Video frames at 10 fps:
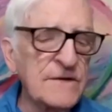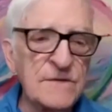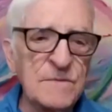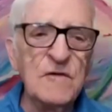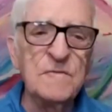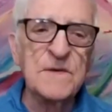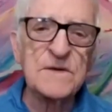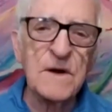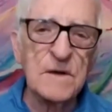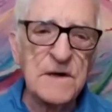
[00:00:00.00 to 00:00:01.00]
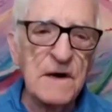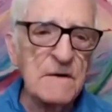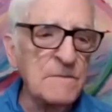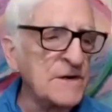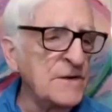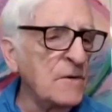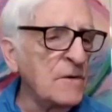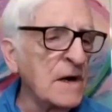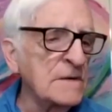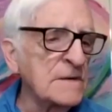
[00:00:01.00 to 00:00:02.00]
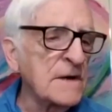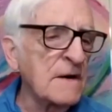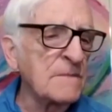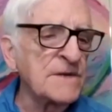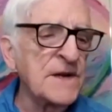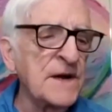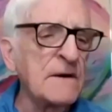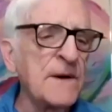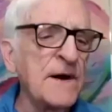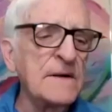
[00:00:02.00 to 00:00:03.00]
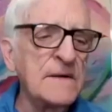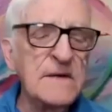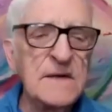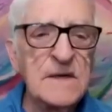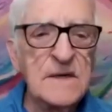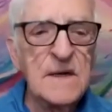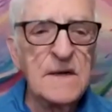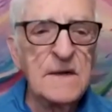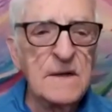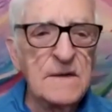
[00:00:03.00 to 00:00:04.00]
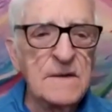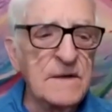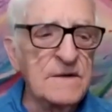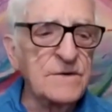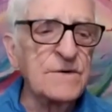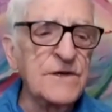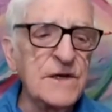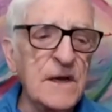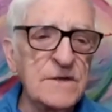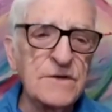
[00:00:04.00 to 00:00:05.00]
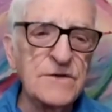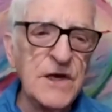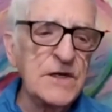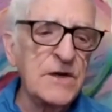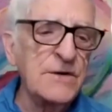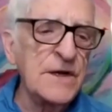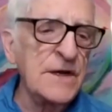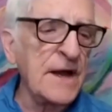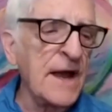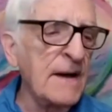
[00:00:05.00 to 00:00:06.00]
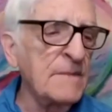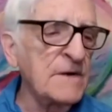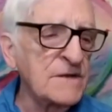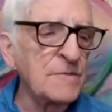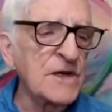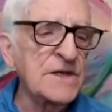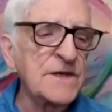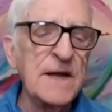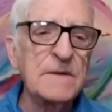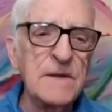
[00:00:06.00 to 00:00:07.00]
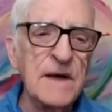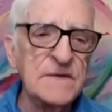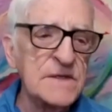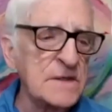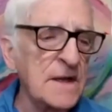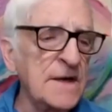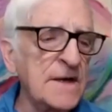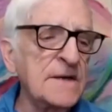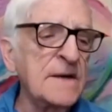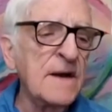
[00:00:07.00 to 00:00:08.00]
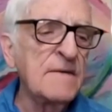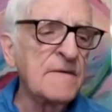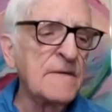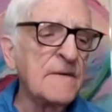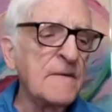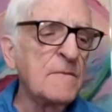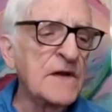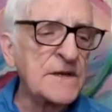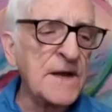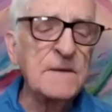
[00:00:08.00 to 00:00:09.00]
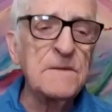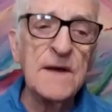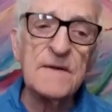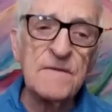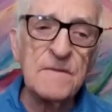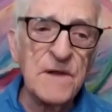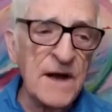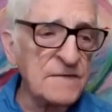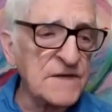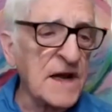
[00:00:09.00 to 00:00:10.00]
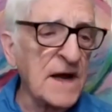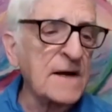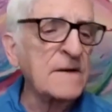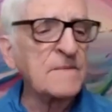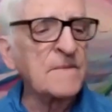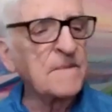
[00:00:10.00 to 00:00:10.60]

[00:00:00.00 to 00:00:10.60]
There's a movement called carbon yoga, carbon dharma, that is urging us to change our eating habits so we can take less land, we can take land from livestock